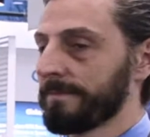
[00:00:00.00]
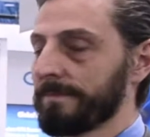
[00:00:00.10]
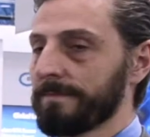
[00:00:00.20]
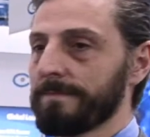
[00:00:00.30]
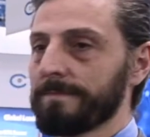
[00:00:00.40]

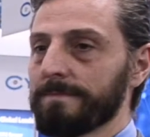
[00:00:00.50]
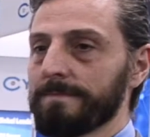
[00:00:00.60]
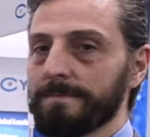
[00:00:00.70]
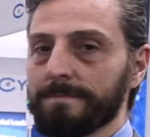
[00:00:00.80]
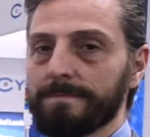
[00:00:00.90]

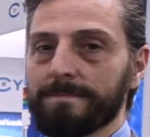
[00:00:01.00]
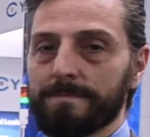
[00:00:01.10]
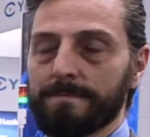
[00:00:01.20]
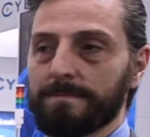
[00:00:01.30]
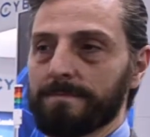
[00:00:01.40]

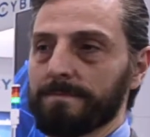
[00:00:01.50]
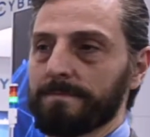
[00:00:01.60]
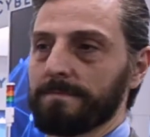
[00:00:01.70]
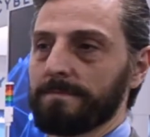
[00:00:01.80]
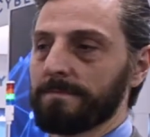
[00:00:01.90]

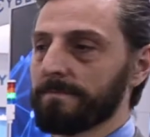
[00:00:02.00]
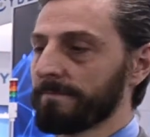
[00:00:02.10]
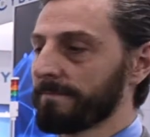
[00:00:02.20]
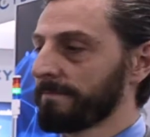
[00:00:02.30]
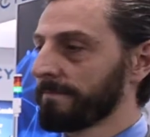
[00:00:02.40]
This person isn't speaking.